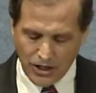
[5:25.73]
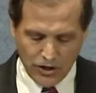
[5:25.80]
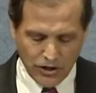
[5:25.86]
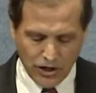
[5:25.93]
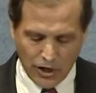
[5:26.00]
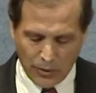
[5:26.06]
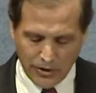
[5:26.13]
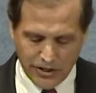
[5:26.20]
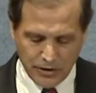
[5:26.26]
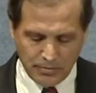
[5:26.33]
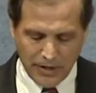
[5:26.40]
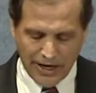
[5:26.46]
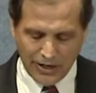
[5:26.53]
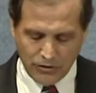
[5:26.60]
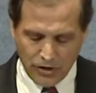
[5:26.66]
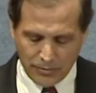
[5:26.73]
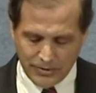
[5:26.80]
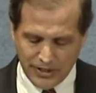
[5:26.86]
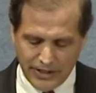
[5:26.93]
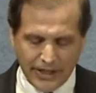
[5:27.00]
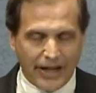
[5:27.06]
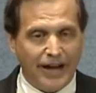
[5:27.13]
No one is
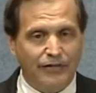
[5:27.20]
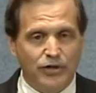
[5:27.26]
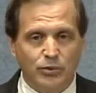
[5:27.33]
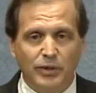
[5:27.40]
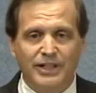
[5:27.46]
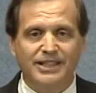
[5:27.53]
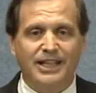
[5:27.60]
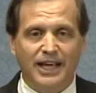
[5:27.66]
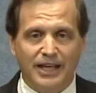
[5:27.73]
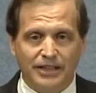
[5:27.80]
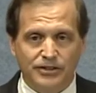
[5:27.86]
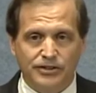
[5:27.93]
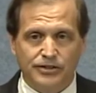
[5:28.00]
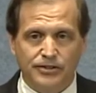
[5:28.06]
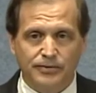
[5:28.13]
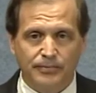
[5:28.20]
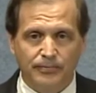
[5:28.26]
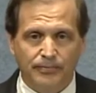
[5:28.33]
bankrupted, everyone gains.